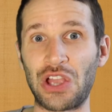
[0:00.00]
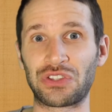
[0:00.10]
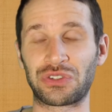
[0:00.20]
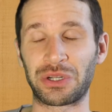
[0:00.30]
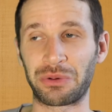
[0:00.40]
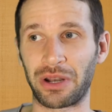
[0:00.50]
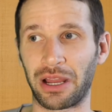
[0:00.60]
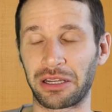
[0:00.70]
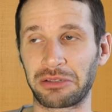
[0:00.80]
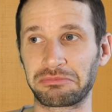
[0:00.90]
So they were
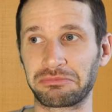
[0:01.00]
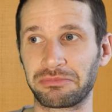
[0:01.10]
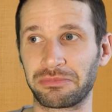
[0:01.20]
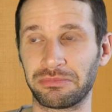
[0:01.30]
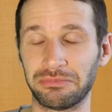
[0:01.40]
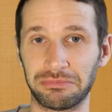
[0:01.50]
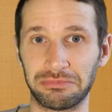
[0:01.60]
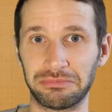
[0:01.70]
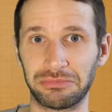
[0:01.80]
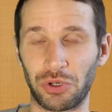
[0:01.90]
like,
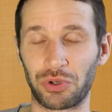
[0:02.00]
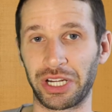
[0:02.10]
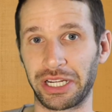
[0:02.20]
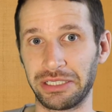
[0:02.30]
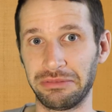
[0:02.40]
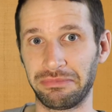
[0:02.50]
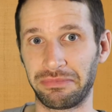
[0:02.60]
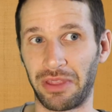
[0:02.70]
okay,